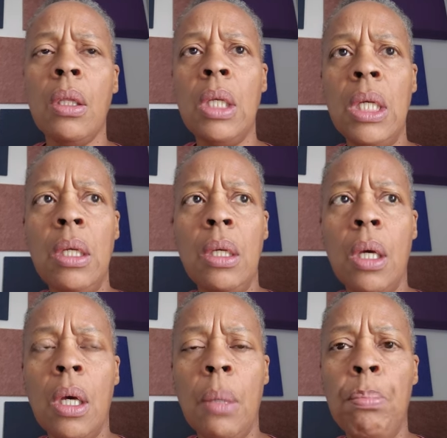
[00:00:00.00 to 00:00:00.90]
the
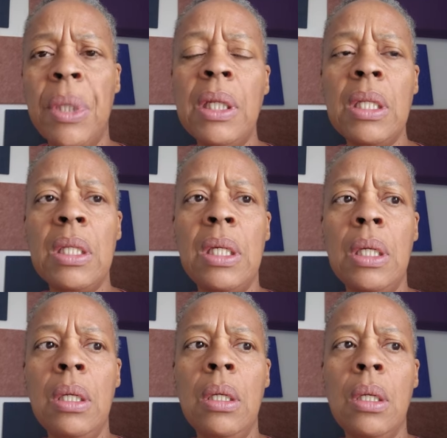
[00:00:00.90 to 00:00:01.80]

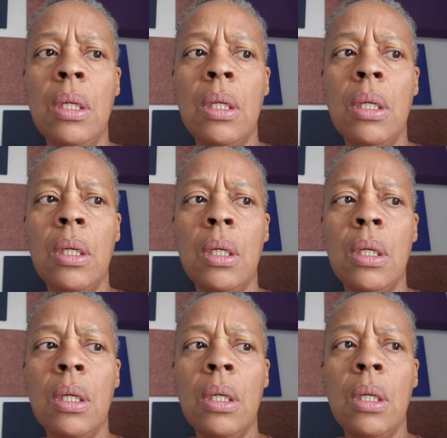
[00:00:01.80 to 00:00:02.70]
ability
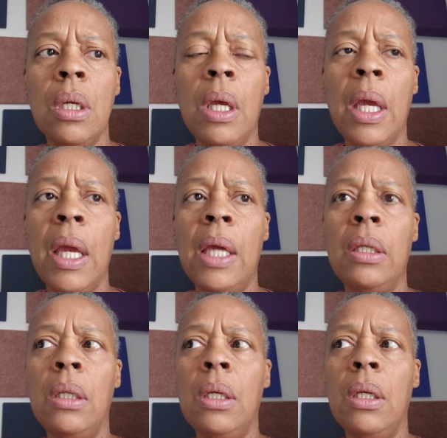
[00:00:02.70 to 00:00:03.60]

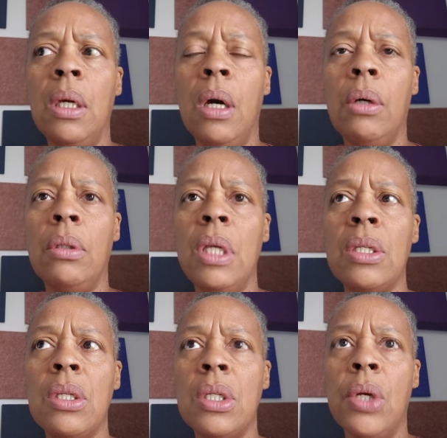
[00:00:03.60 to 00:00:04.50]
and the
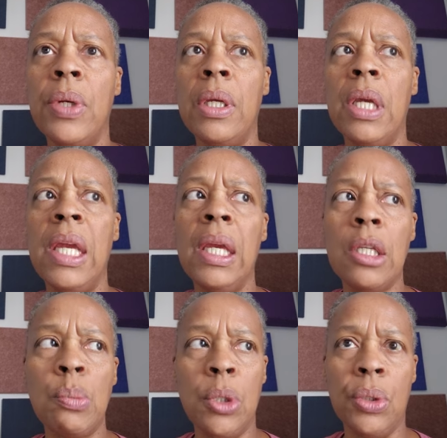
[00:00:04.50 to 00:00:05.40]
necessary
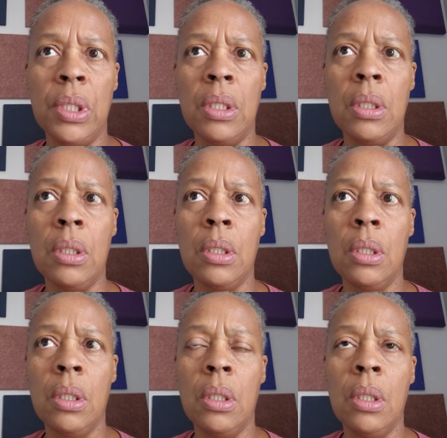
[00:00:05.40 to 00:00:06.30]
experiences,
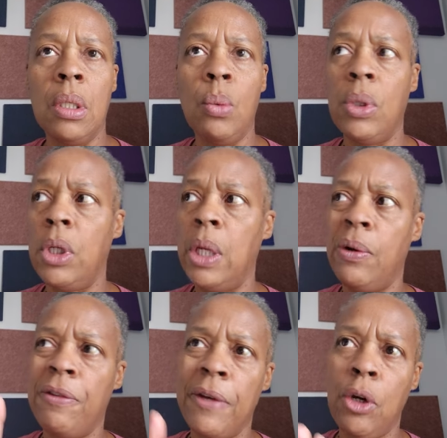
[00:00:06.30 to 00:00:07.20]
whether they
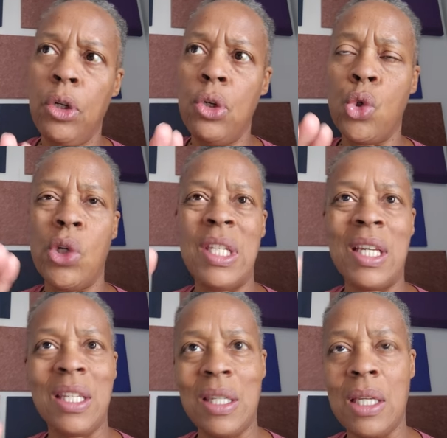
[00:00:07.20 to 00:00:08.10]
were failures or
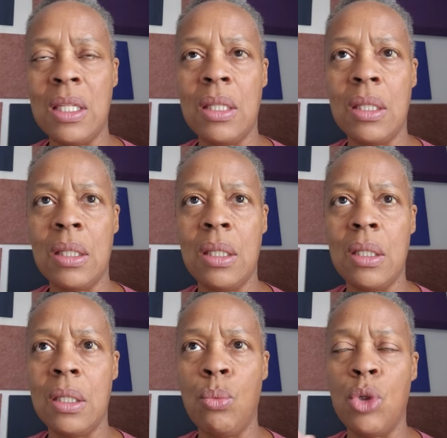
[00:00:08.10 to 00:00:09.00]

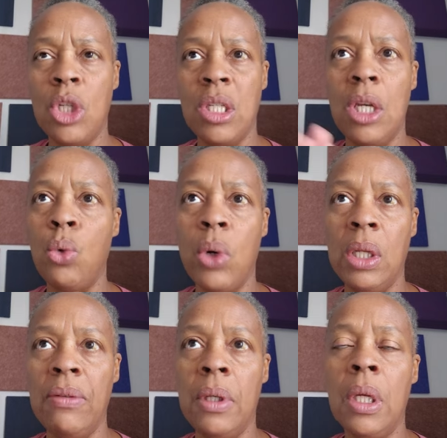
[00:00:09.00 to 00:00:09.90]
successes, which is
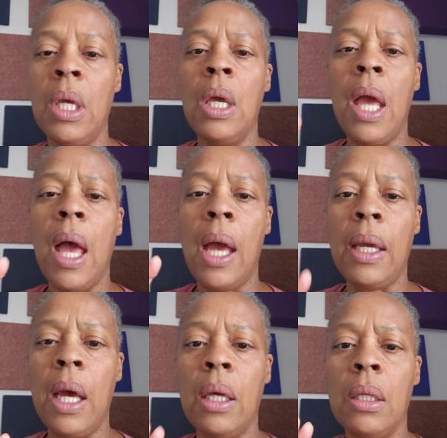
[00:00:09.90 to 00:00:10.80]
irrelevant. I
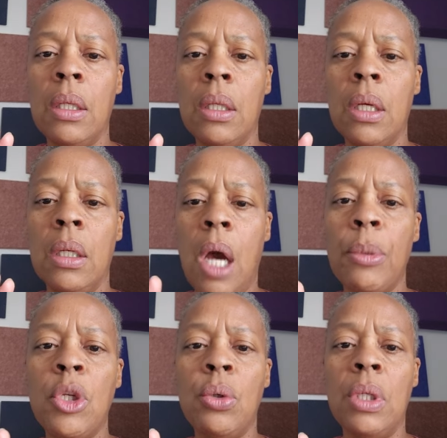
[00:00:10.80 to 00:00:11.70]
got an
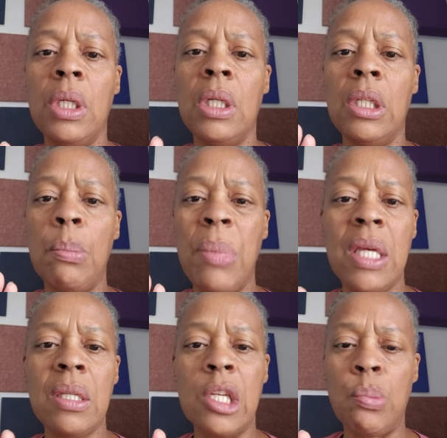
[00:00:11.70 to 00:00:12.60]
opportunity to get the
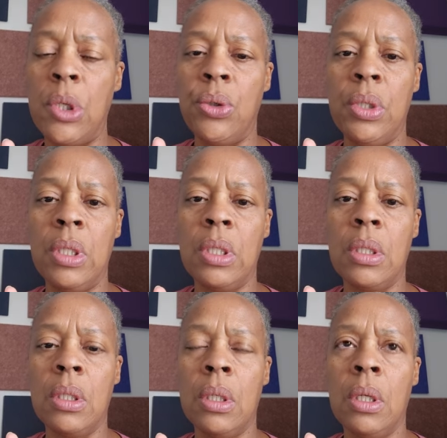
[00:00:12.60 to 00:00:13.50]
best experience